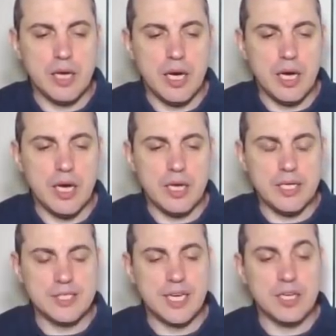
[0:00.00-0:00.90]
uh,
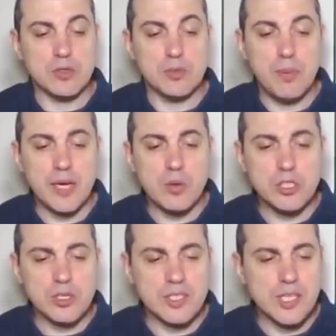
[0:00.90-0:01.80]
is titled
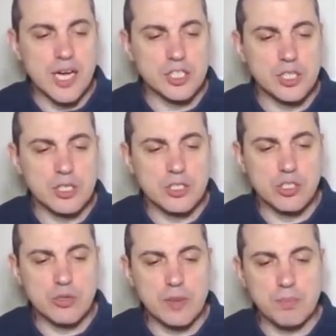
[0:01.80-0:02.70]
Bitcoin Transaction and
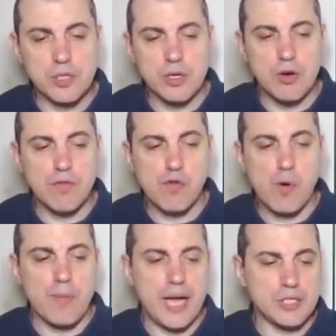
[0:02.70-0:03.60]
Script
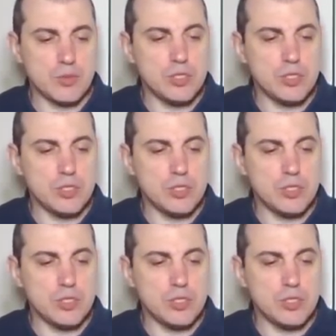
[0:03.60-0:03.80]
Formats,